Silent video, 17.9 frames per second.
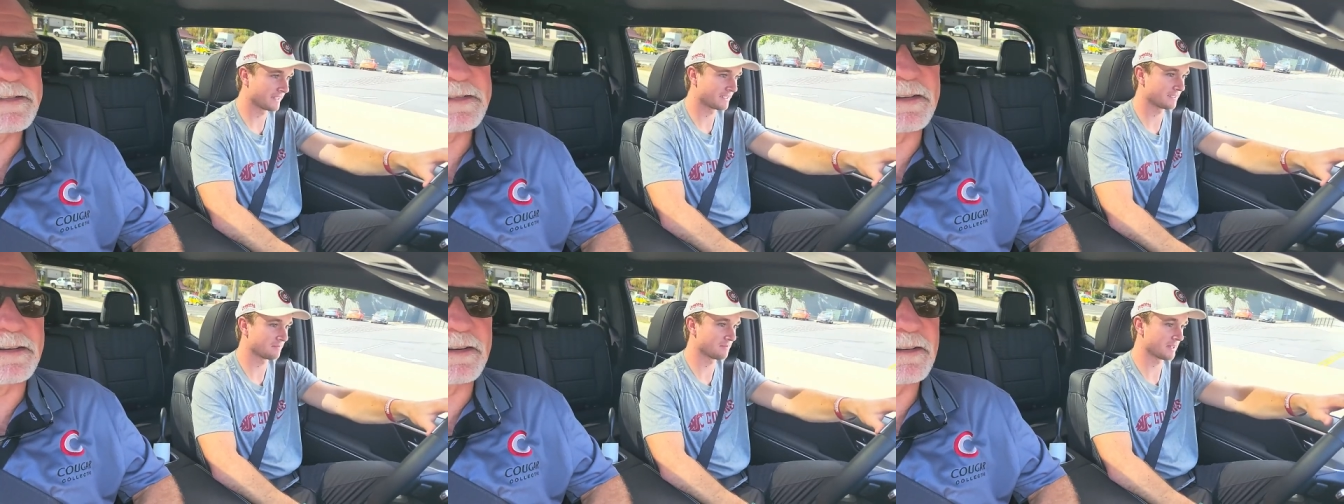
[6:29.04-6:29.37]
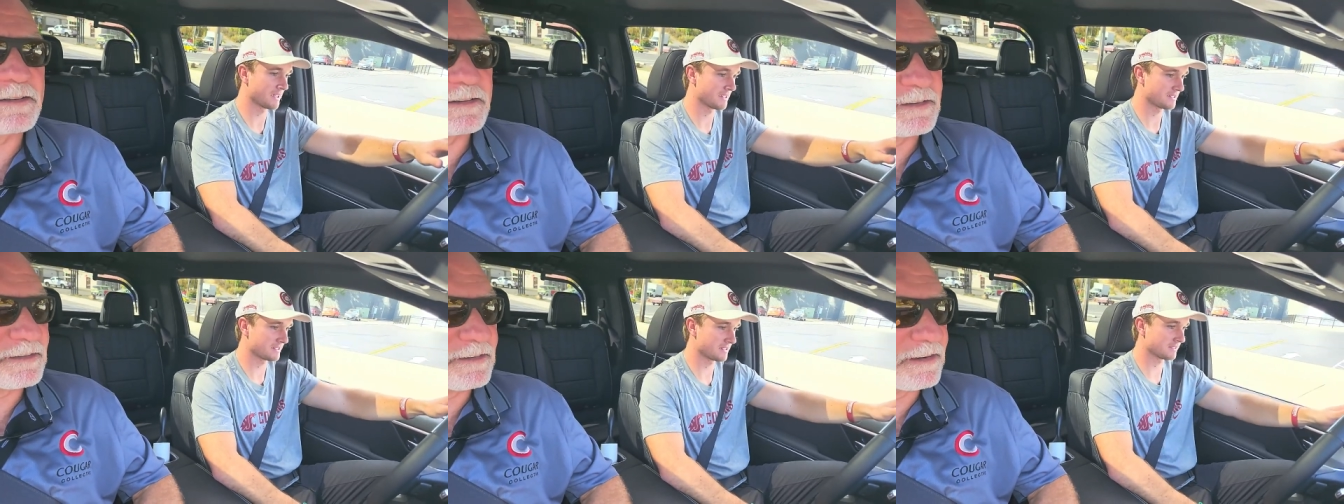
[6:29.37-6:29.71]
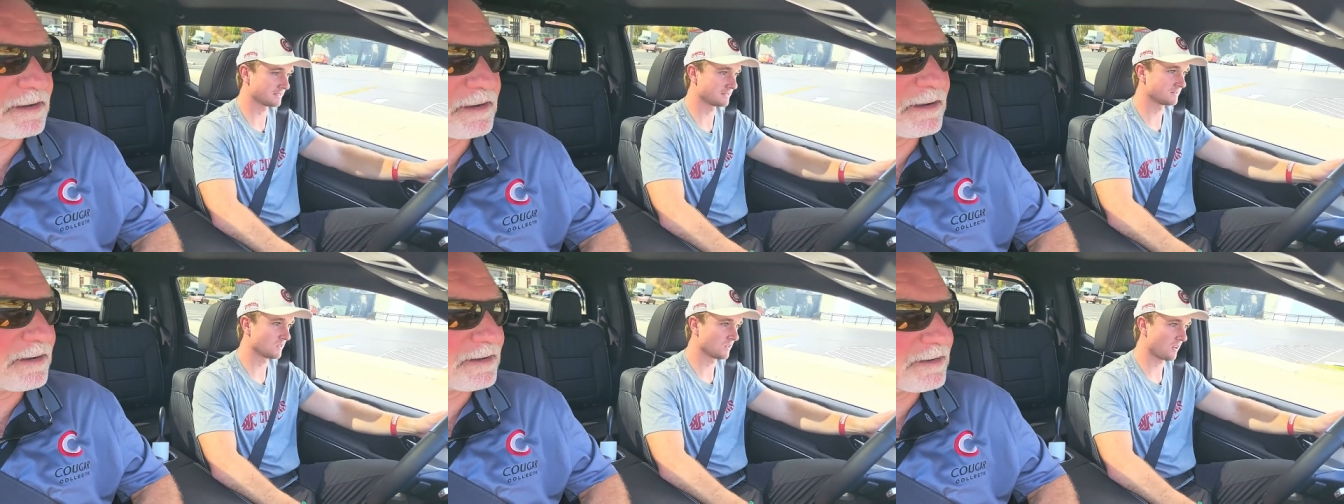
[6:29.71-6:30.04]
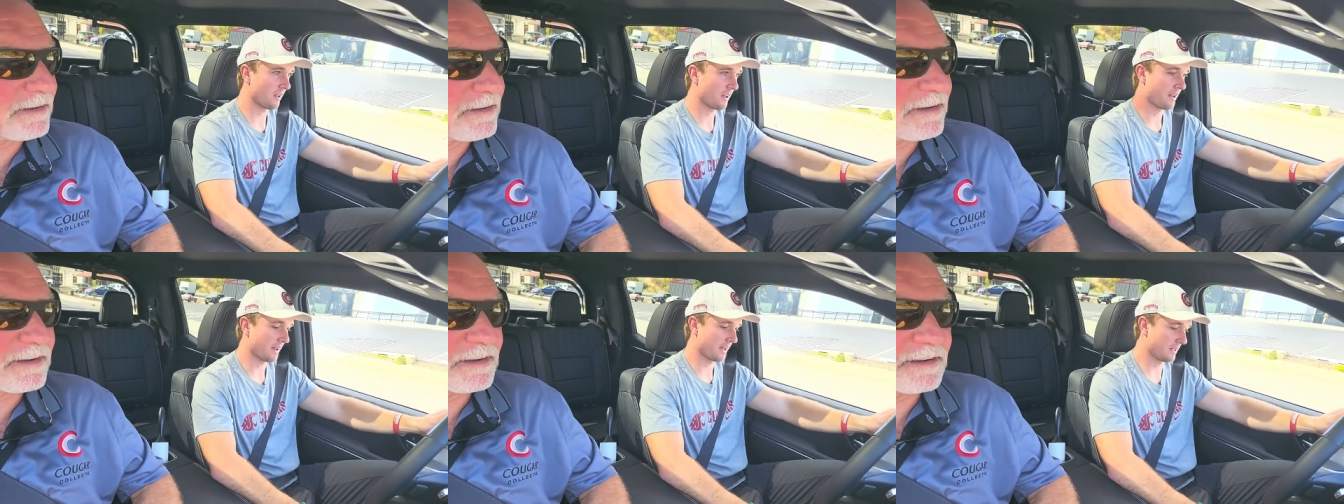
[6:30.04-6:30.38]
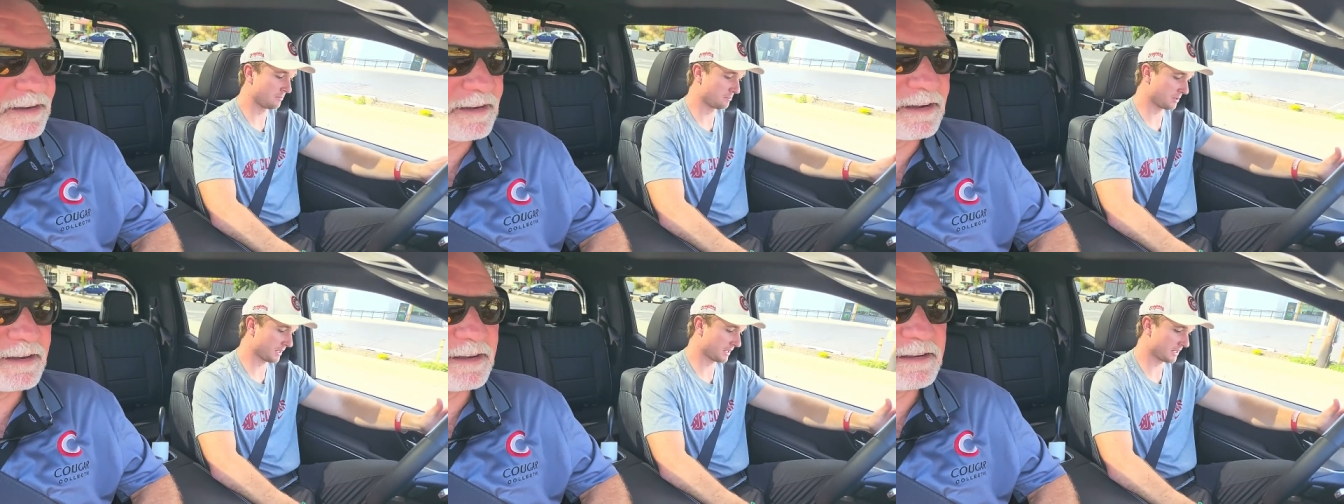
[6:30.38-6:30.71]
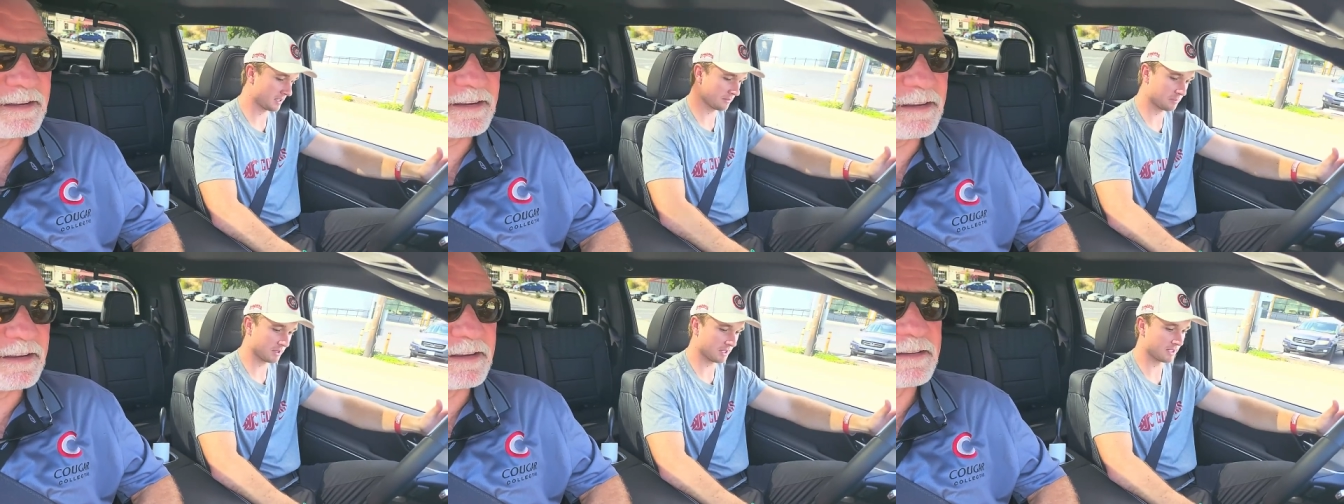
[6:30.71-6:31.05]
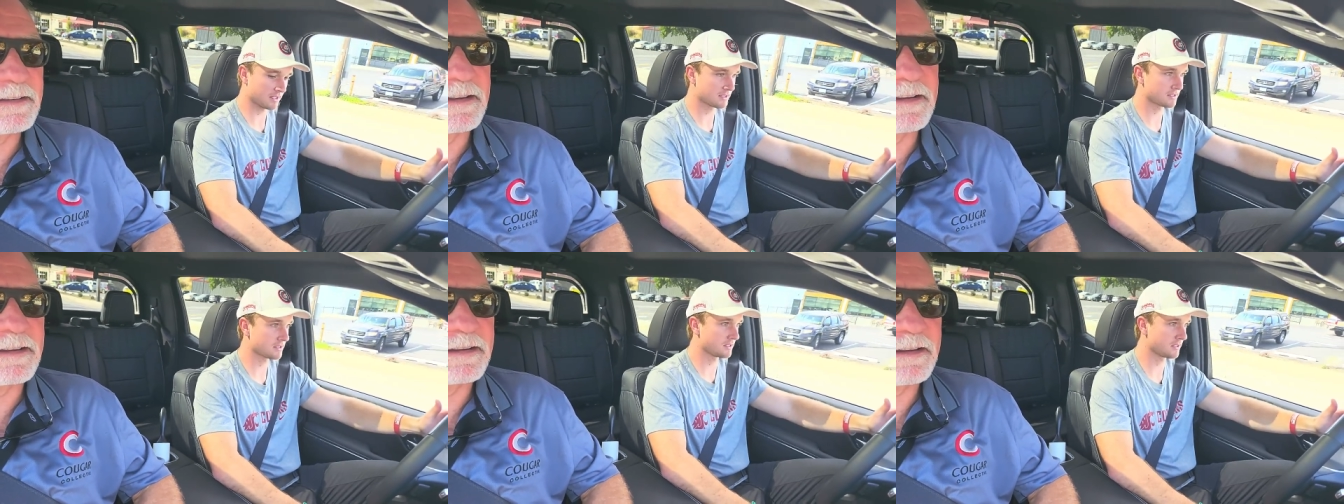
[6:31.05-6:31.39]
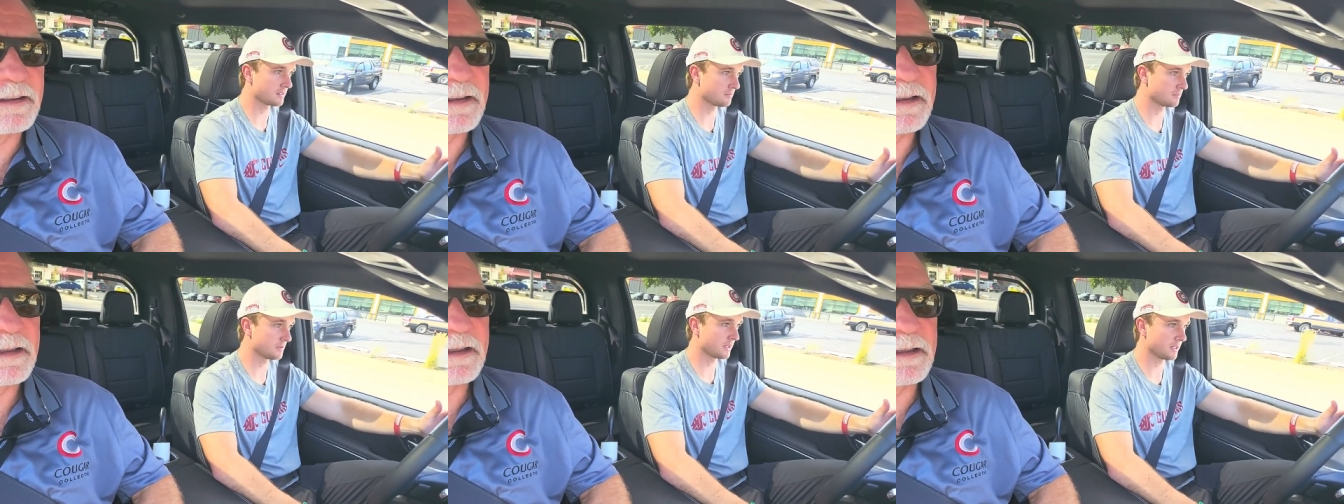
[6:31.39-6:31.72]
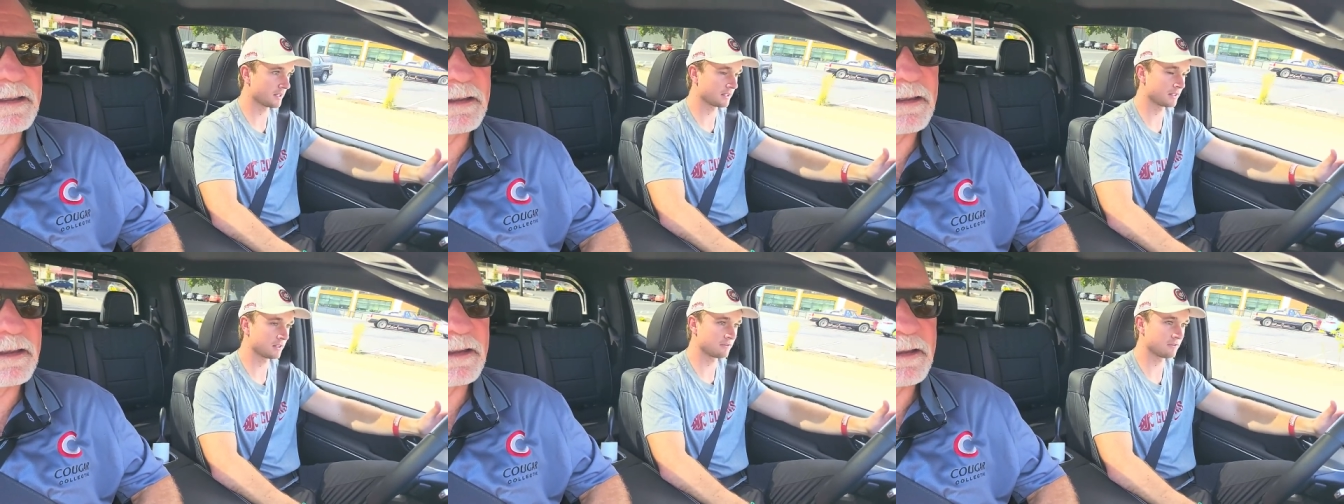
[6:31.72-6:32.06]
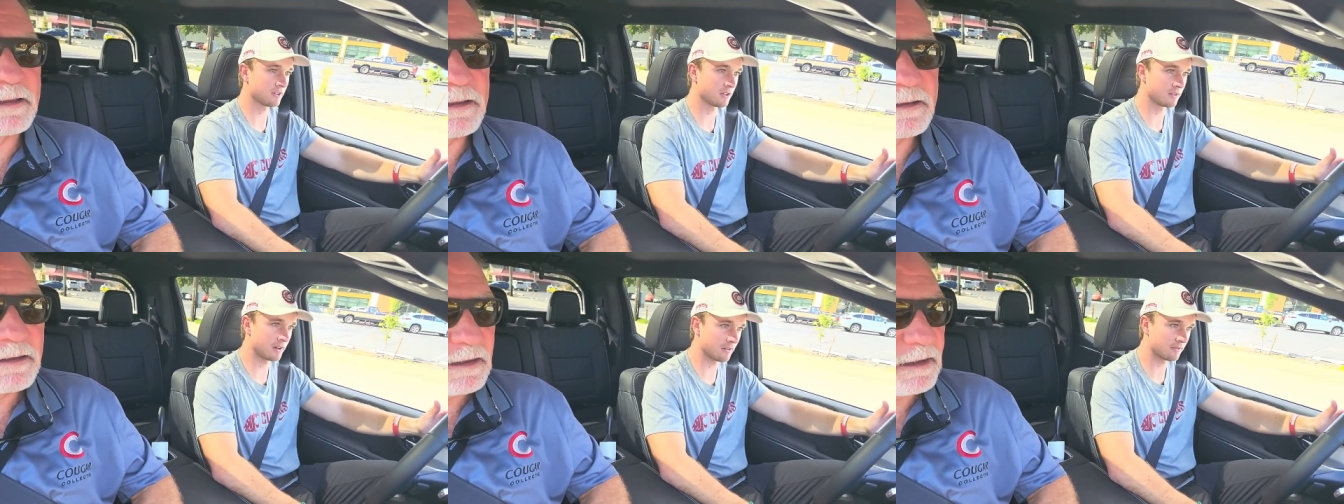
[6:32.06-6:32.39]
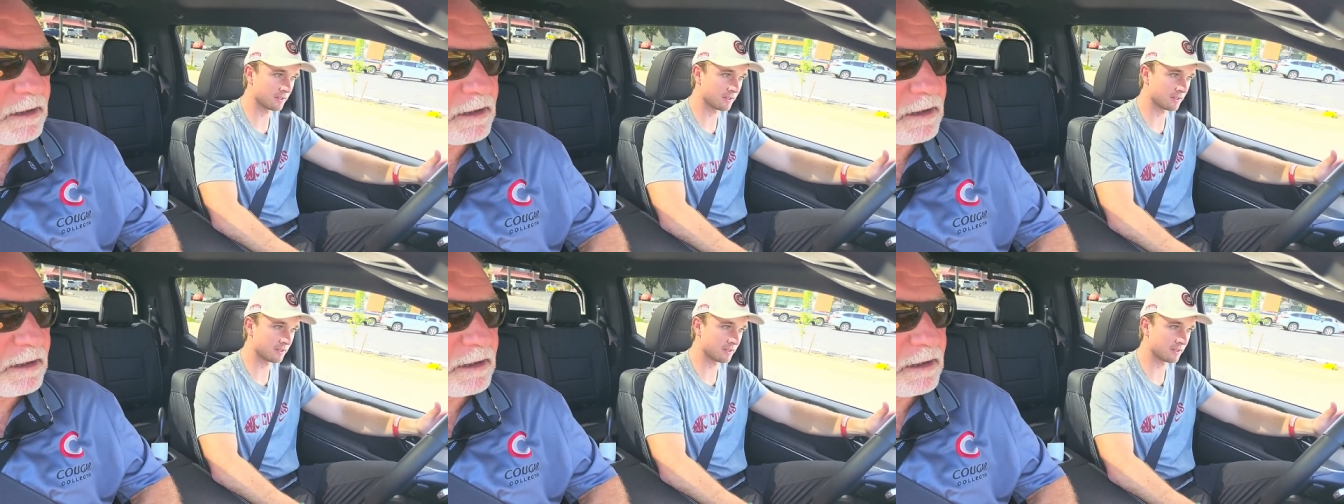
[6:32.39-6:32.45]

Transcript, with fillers: That's amazing. Yeah and plenty of plugs so you can plug in your phone,